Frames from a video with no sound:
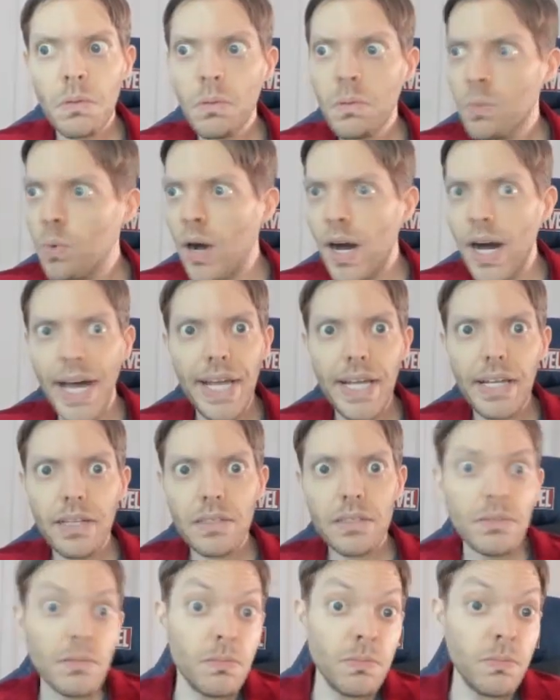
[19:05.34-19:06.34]
Why?
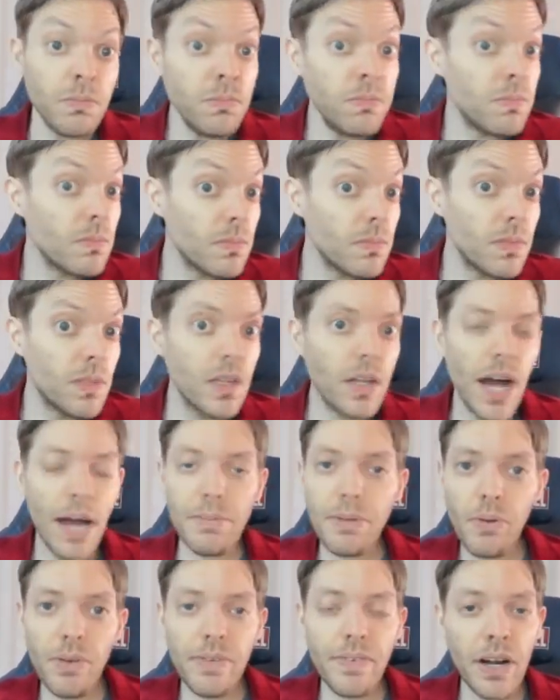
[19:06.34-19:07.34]
Hmm? I
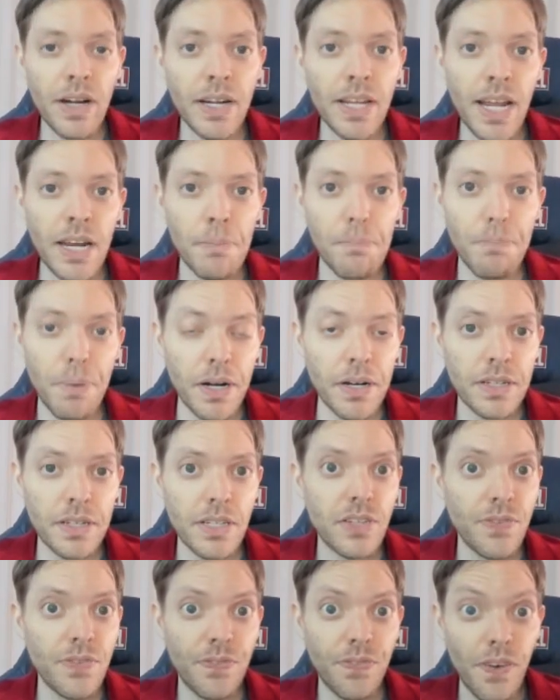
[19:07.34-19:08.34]
mean, we've already got a bird
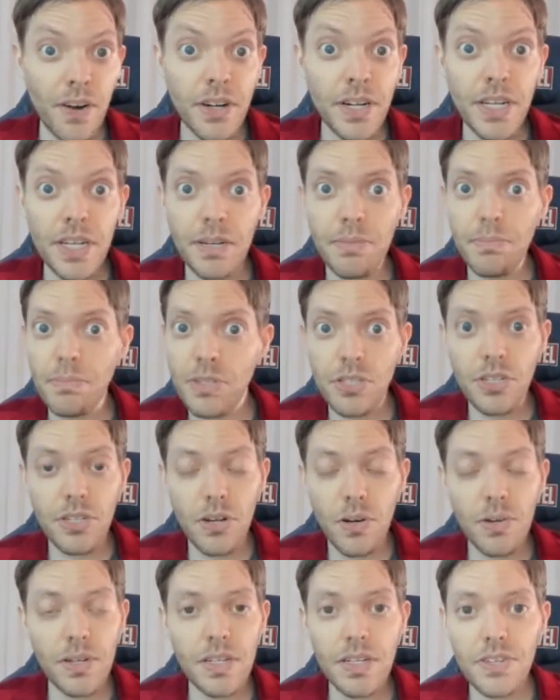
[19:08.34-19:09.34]
that's farting in
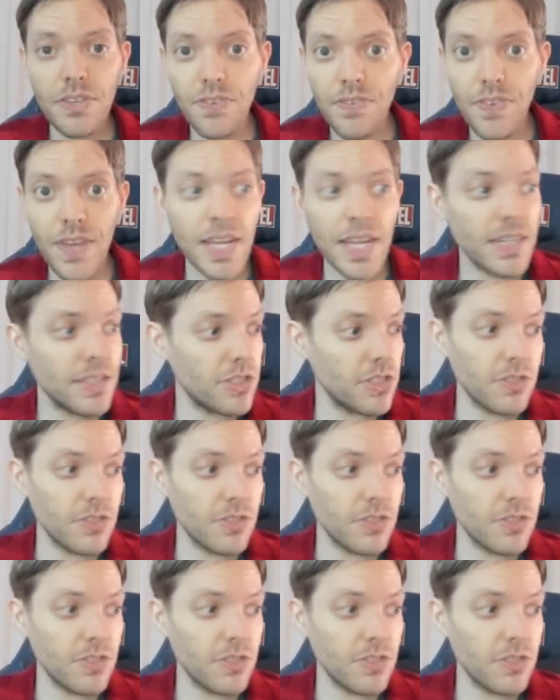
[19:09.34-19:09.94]
Midoriya's face.